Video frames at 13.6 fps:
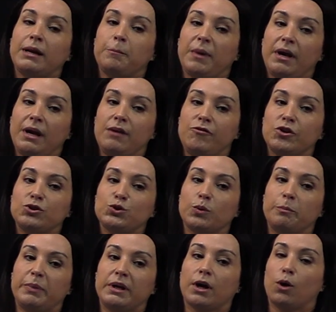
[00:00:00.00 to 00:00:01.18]
behaviors would
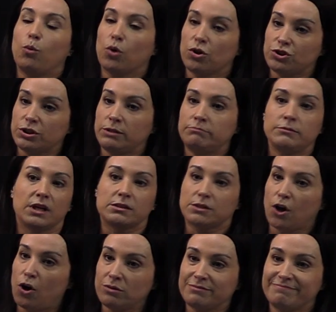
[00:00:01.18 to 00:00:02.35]
be coercion,
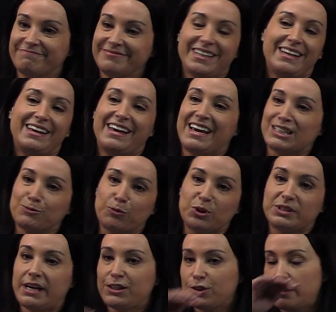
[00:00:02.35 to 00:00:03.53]
assault,
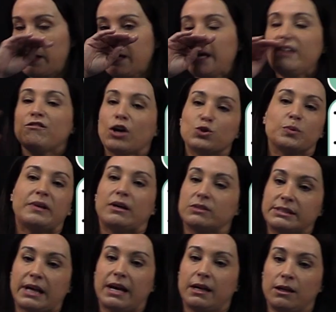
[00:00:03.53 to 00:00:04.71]
exploitation. That kind of goes without
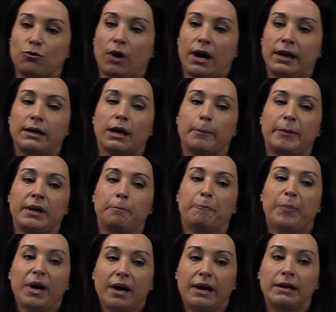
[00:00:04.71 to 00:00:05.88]
saying, right?
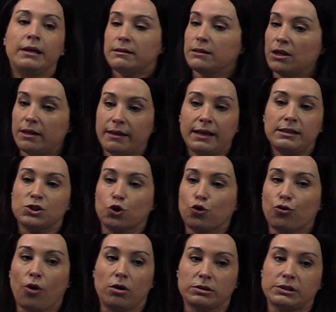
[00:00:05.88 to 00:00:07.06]
But that is
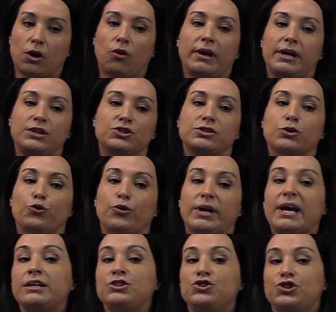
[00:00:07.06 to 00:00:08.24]
across all ages.
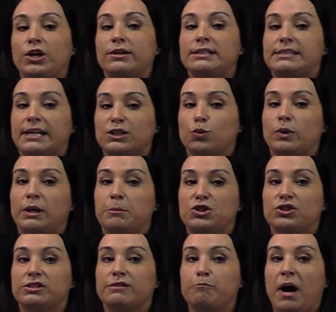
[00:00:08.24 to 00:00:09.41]
Creating, sharing sexual
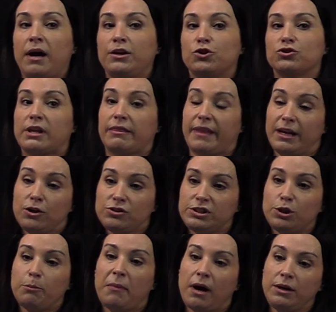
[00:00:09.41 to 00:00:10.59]
images of minors. They are still
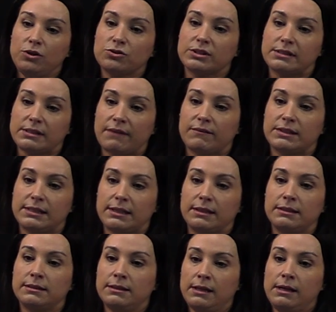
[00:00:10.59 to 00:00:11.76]
minors at
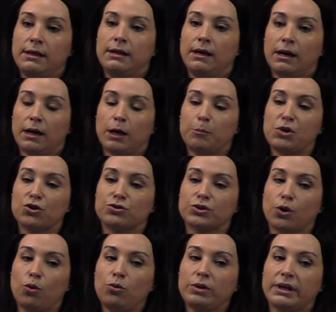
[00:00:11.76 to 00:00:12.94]
17 years
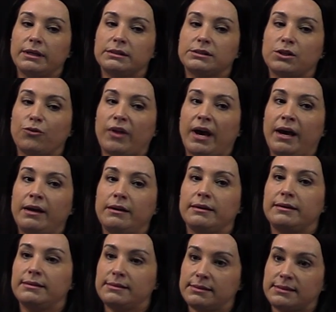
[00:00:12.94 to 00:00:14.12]
old. And so that
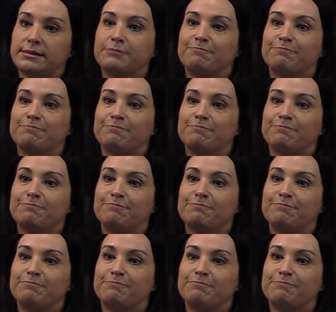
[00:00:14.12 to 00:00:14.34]
is